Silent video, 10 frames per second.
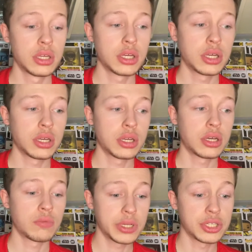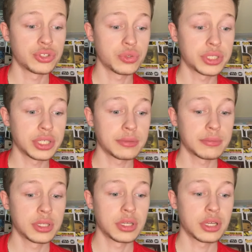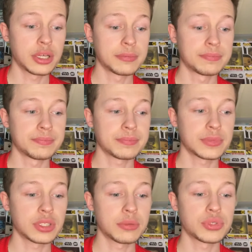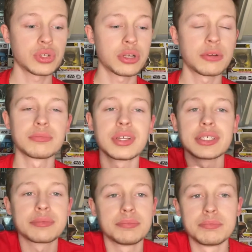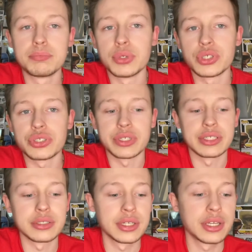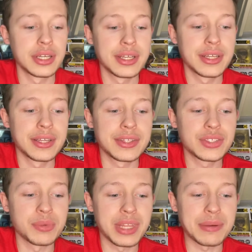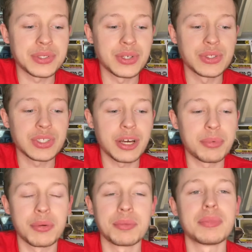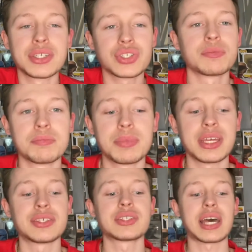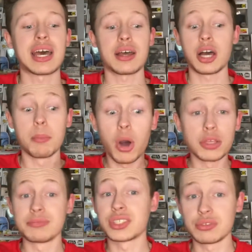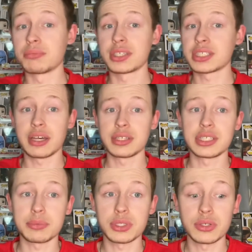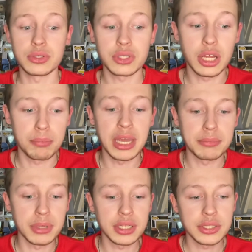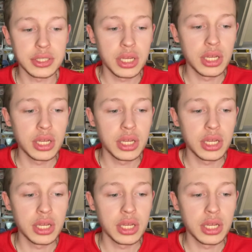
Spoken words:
I really enjoyed it. I'm sorry I'm butchering some of the episodes. I'll probably miss some bits. I might miss some bits out of these episodes, main bits.